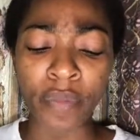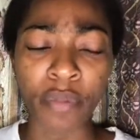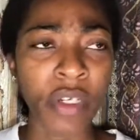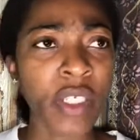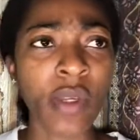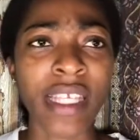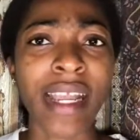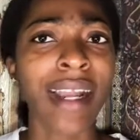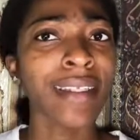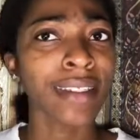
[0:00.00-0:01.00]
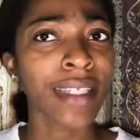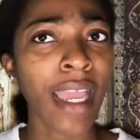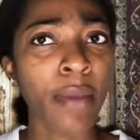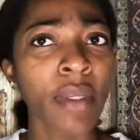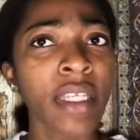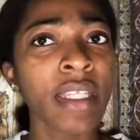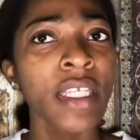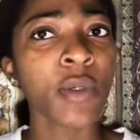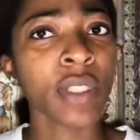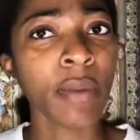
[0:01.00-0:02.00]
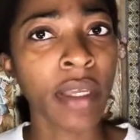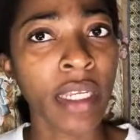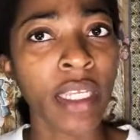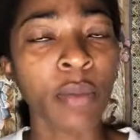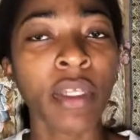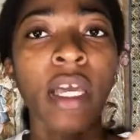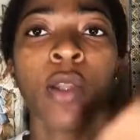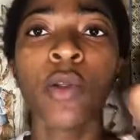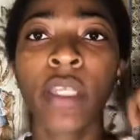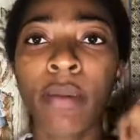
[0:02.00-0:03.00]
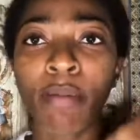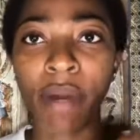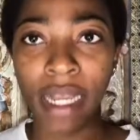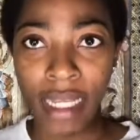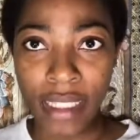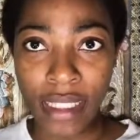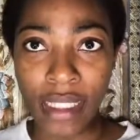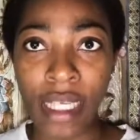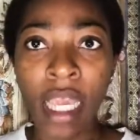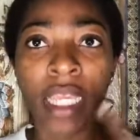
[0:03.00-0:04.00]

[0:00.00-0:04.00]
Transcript: Prince was like, at the time he didn't think it was about Nengi, but now looking back at it,